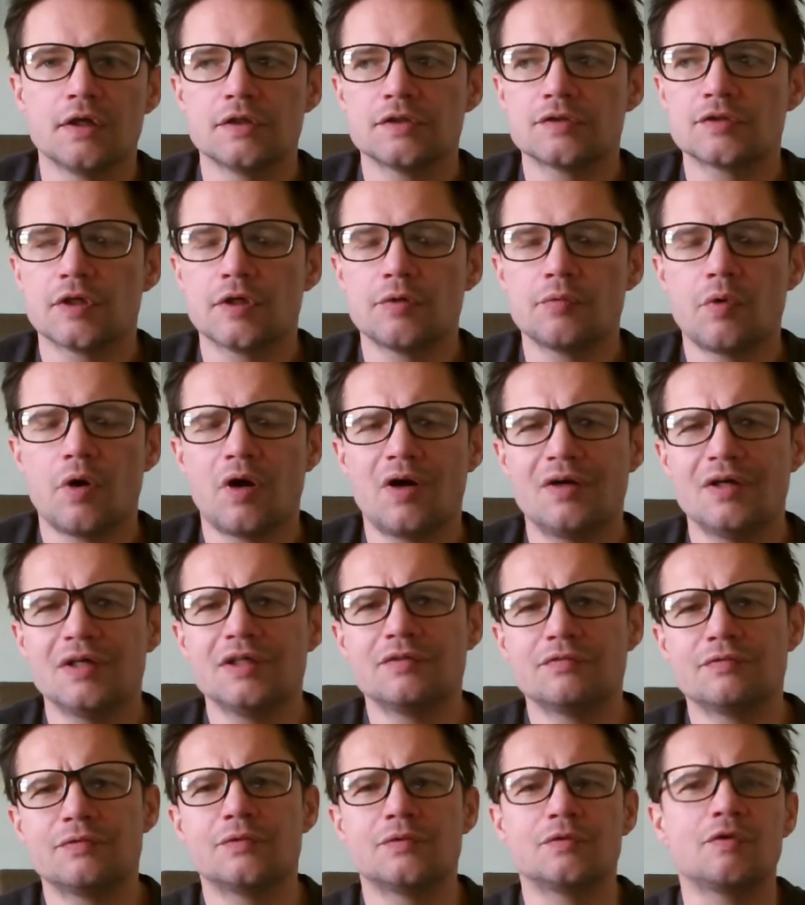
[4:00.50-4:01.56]
so I
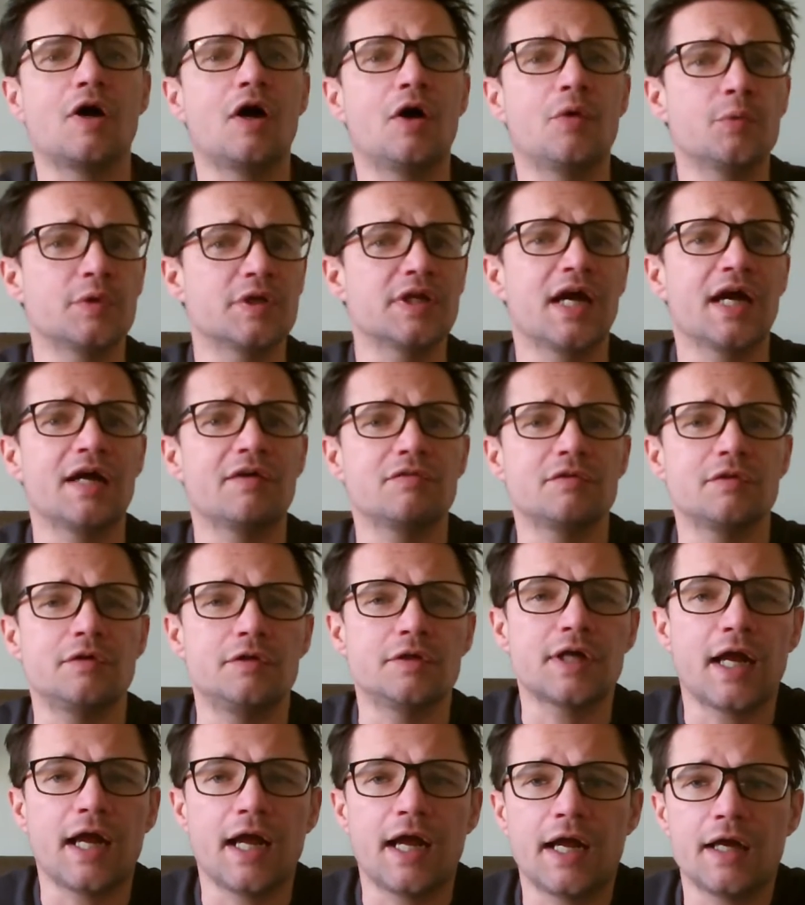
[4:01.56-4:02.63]
thought I would have a
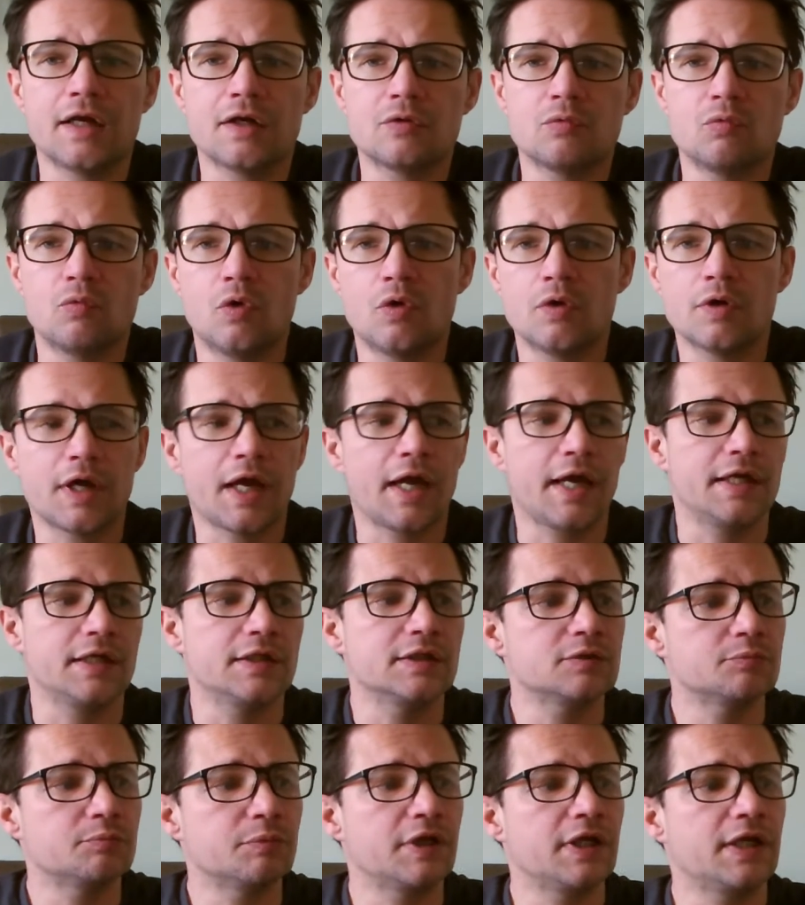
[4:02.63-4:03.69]
look at what
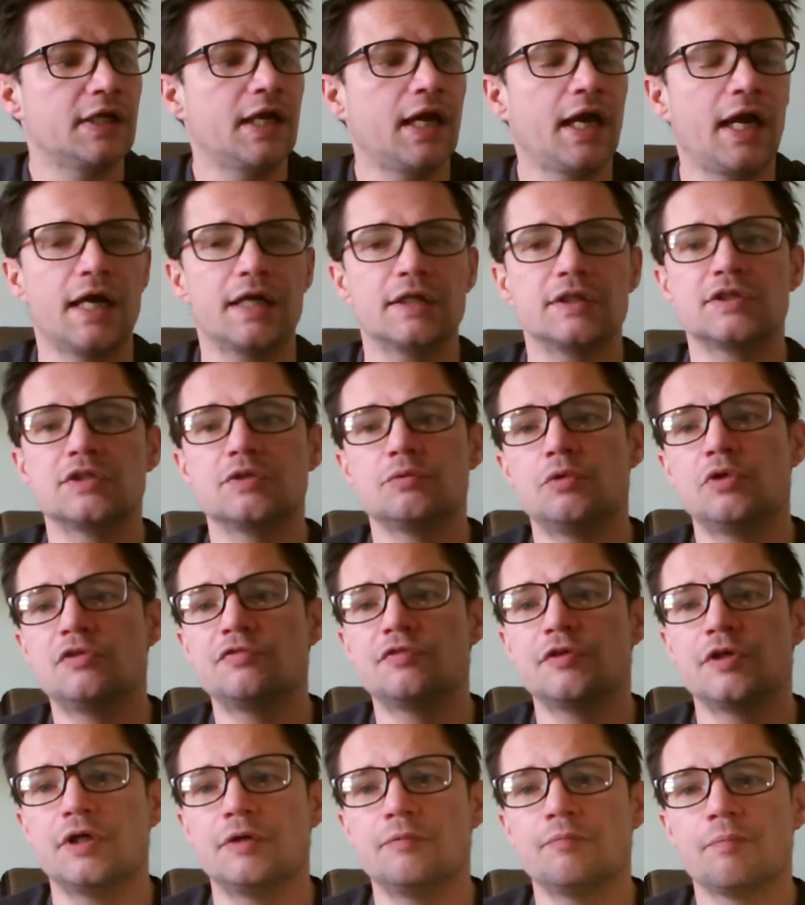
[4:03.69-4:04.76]
HP had to
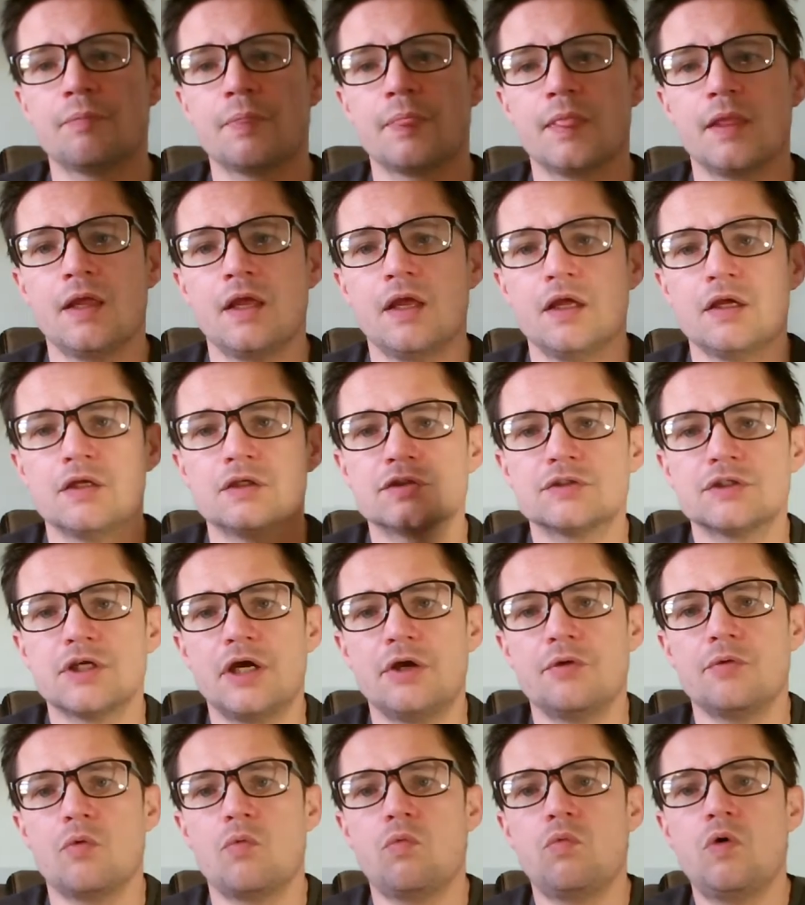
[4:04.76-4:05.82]
offer.
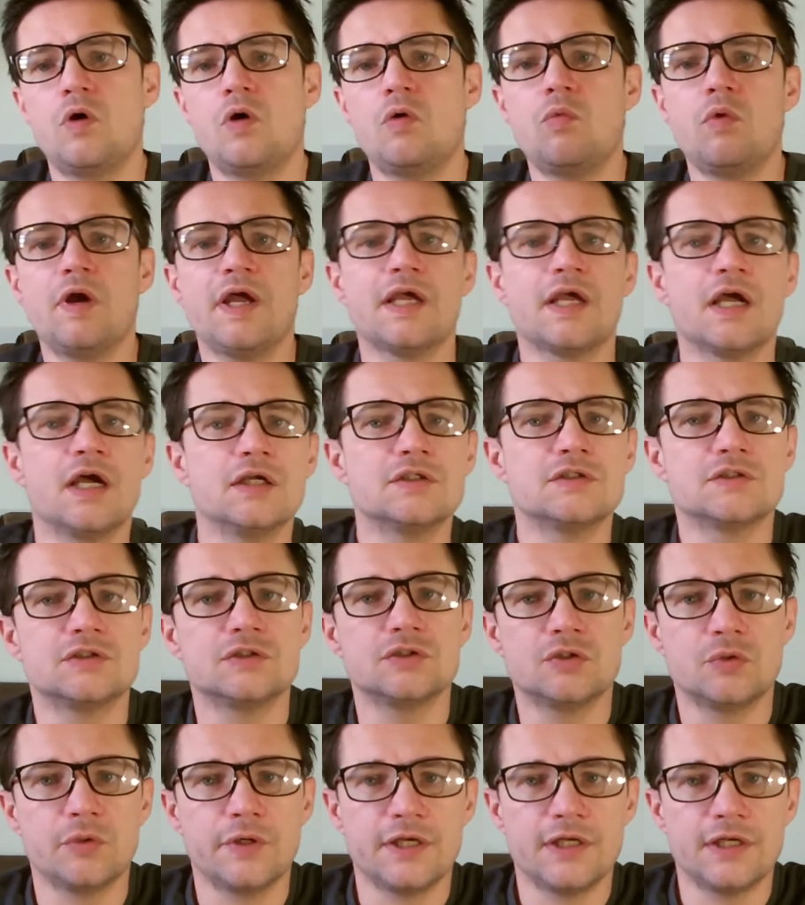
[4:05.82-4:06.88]
So what we're going to
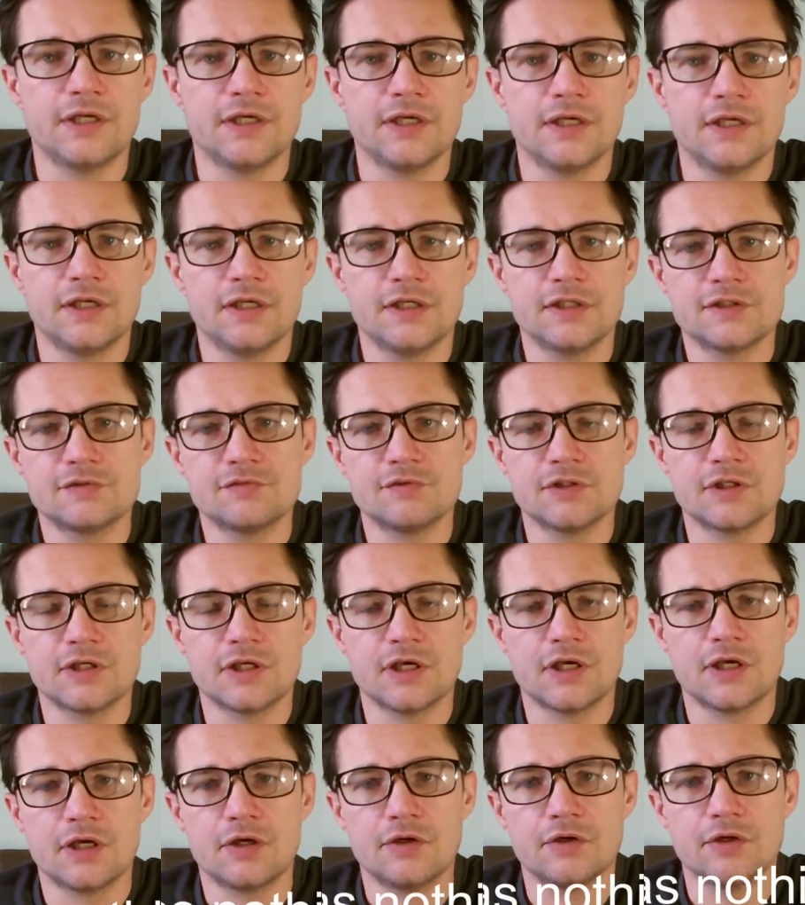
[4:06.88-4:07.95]
do quickly in this
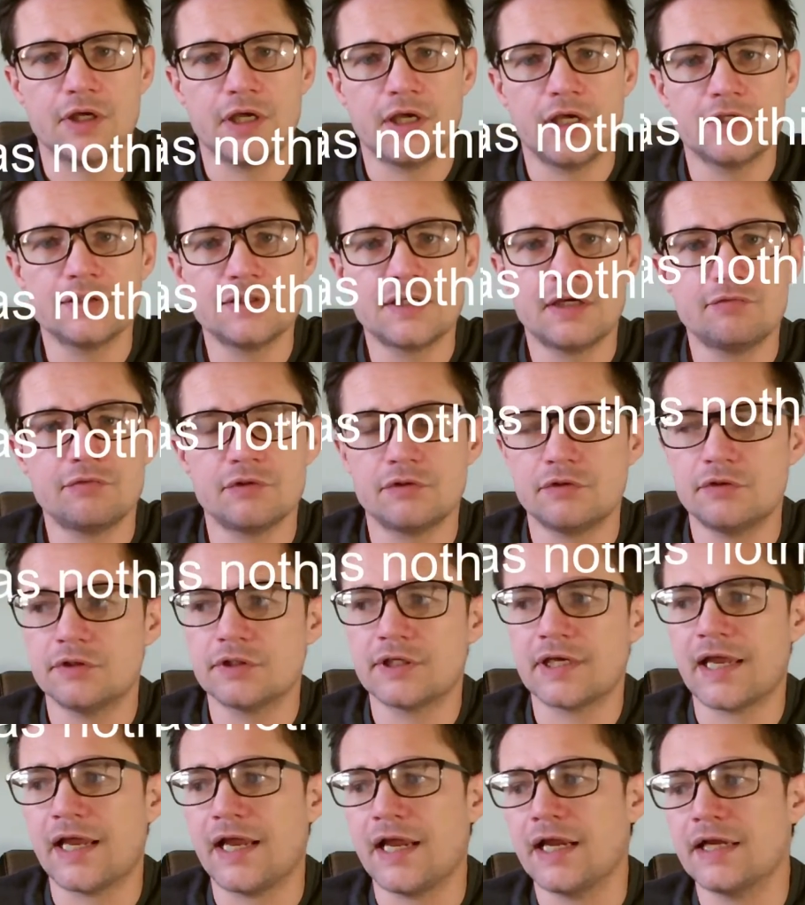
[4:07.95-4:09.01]
video is have a
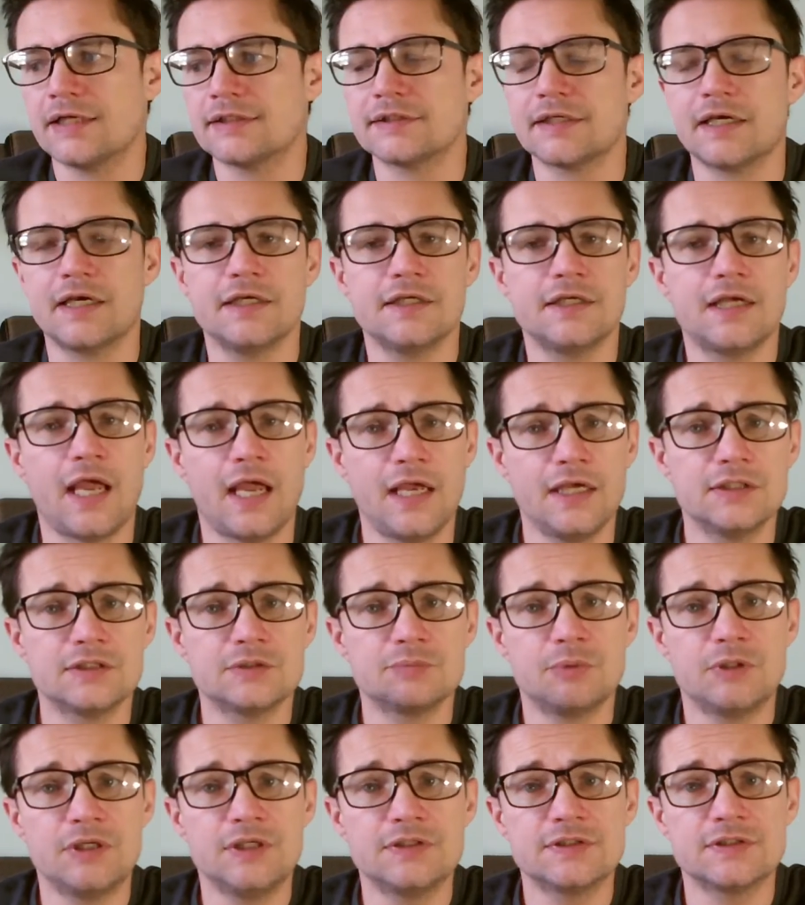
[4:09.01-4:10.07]
look at a
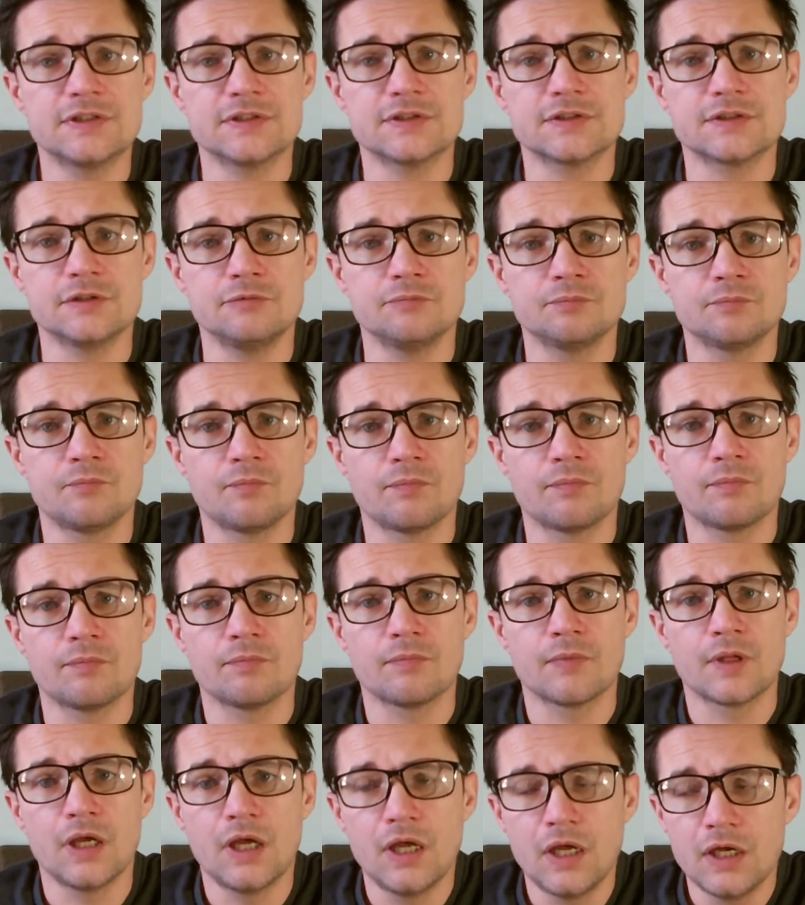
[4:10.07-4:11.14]
HP system,
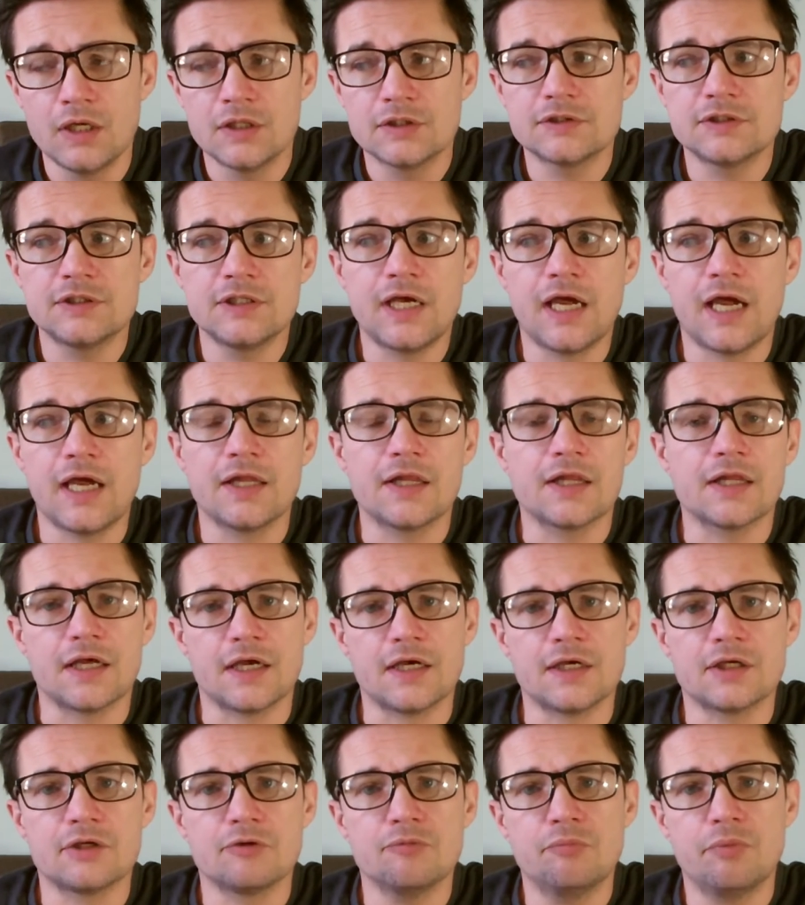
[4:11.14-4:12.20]
see how
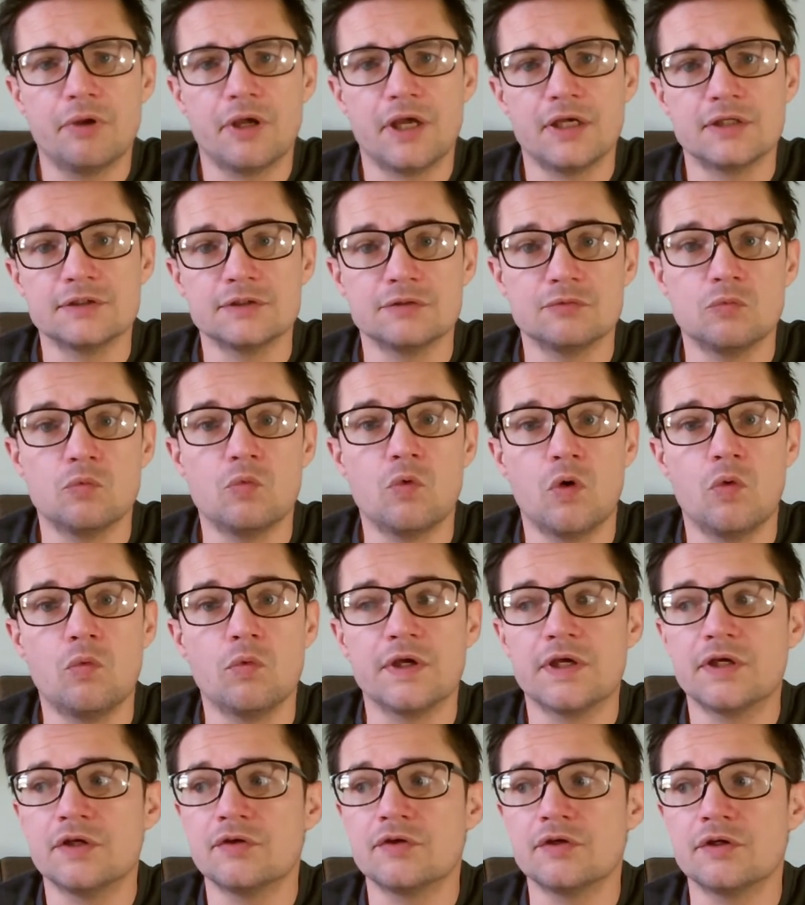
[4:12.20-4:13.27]
that compares and what
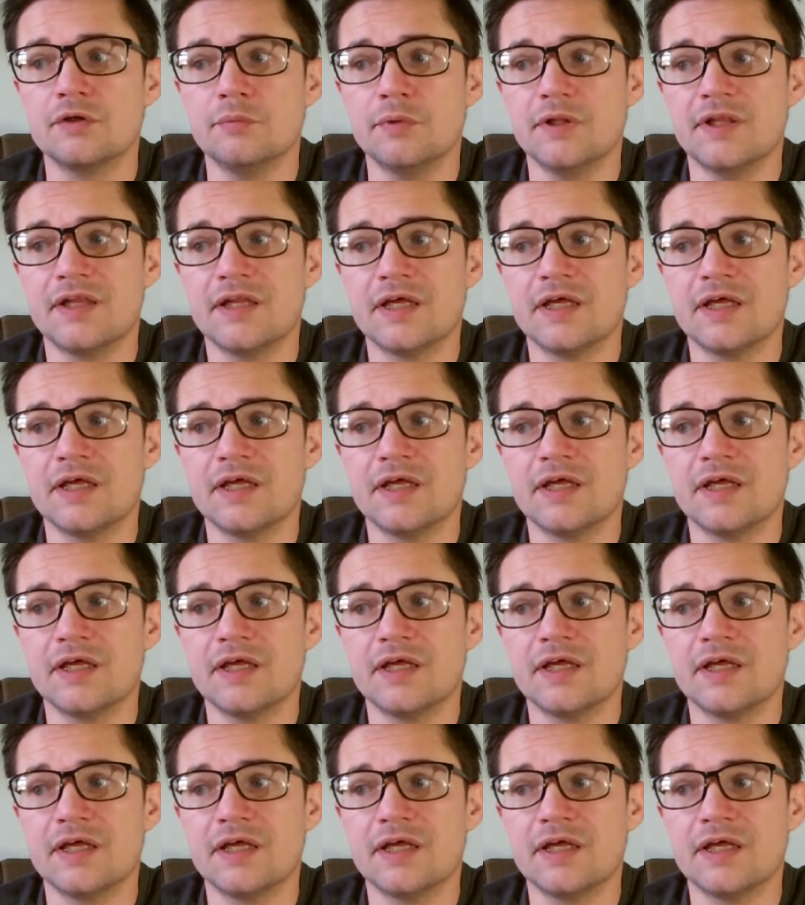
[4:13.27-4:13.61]
we can do with